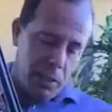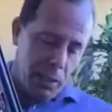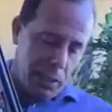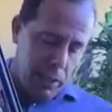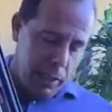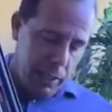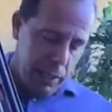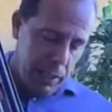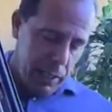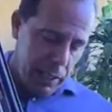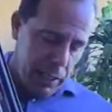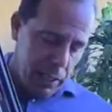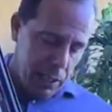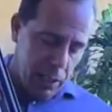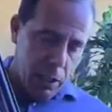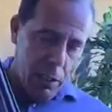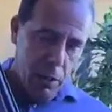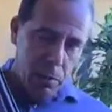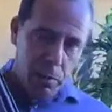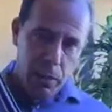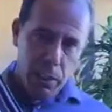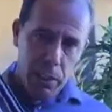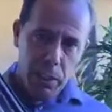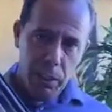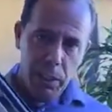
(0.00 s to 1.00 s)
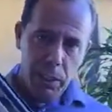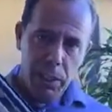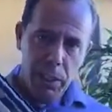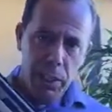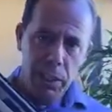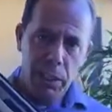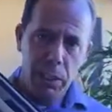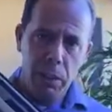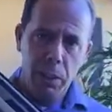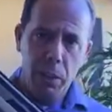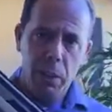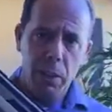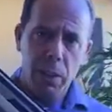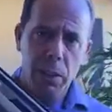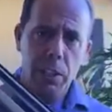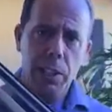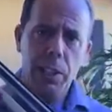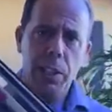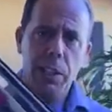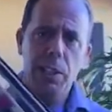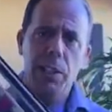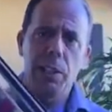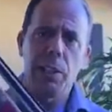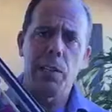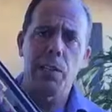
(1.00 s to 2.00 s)
is especially these
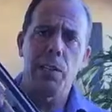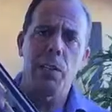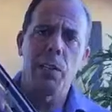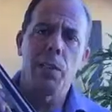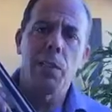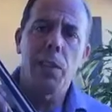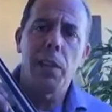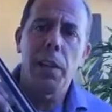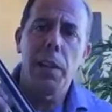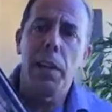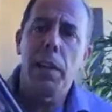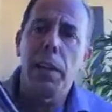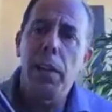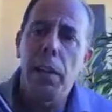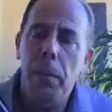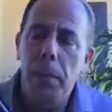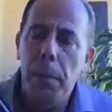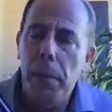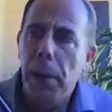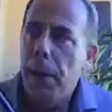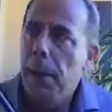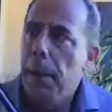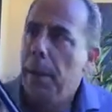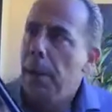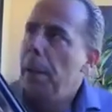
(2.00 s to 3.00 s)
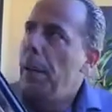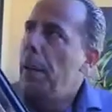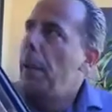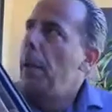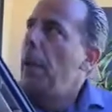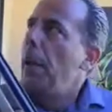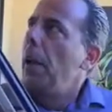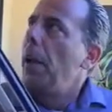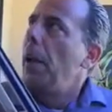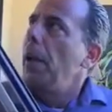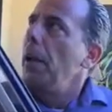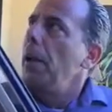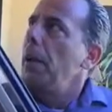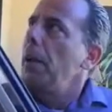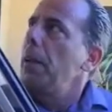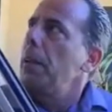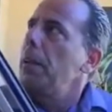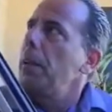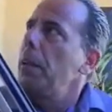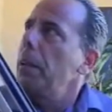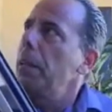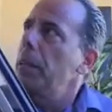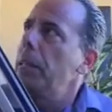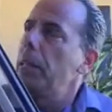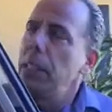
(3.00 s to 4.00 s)
36 inches, they end up
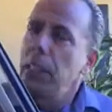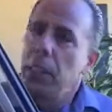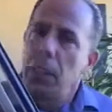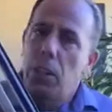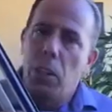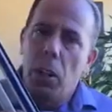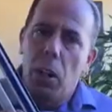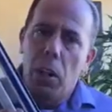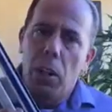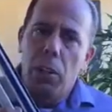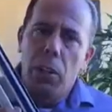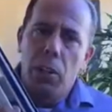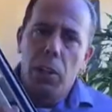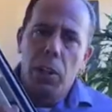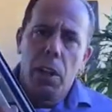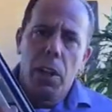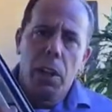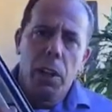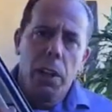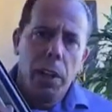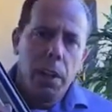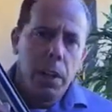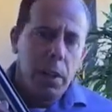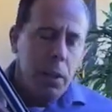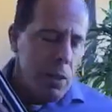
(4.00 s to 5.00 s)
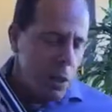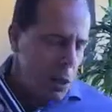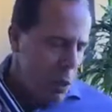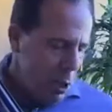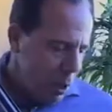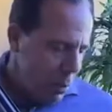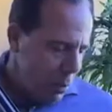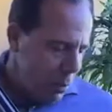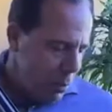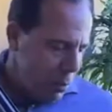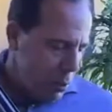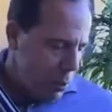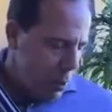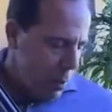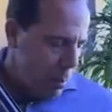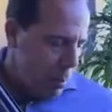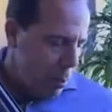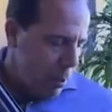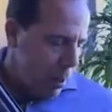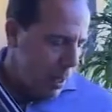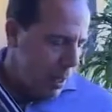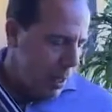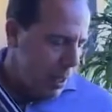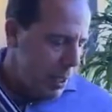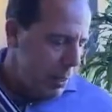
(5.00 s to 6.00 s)
collecting dust on a shelf
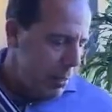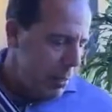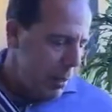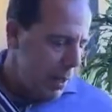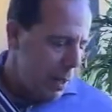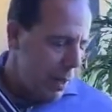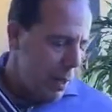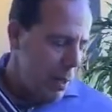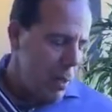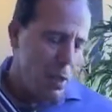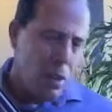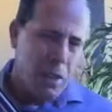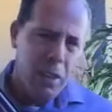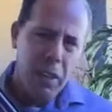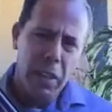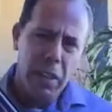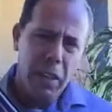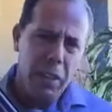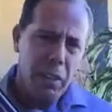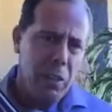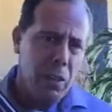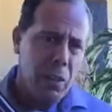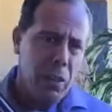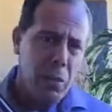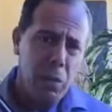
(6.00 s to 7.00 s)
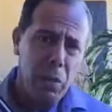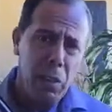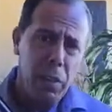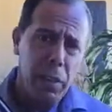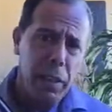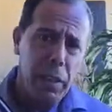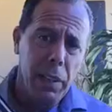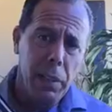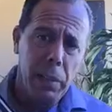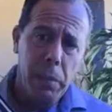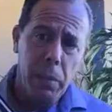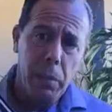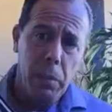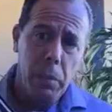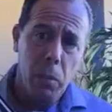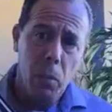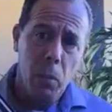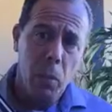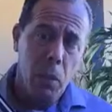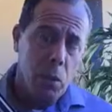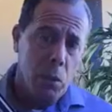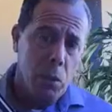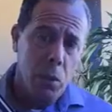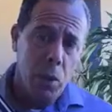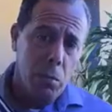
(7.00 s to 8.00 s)
someplace because they're really
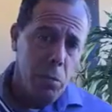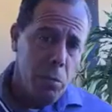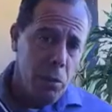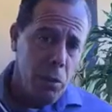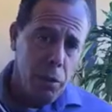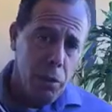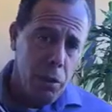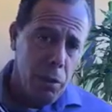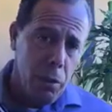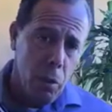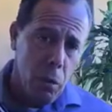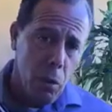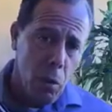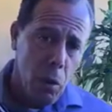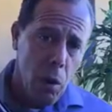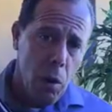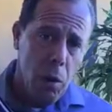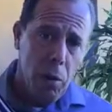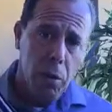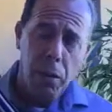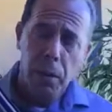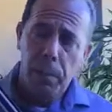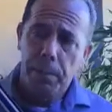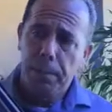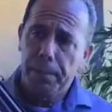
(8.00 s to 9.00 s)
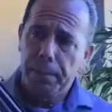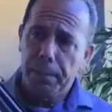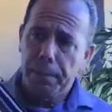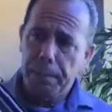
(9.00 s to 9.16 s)
more trouble than they're worth.